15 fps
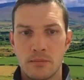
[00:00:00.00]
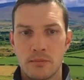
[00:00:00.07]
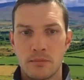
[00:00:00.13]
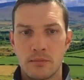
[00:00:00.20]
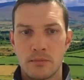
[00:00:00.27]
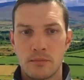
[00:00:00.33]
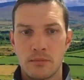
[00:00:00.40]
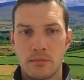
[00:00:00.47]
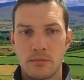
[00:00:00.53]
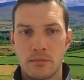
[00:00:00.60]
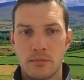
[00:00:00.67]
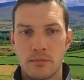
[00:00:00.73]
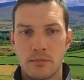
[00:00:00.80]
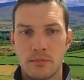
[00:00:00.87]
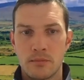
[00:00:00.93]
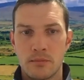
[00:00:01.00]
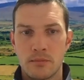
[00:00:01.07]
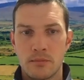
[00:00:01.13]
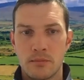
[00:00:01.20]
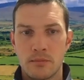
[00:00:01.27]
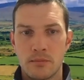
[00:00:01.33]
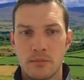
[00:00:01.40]
good morning, uh,
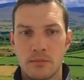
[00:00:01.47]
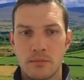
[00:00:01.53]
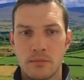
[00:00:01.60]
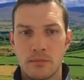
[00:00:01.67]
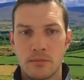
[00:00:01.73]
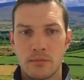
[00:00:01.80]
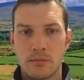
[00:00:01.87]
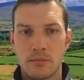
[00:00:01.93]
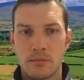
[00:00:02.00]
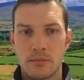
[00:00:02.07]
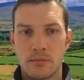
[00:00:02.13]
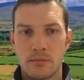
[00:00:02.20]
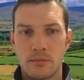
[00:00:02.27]
ladies and gentlemen, and welcome to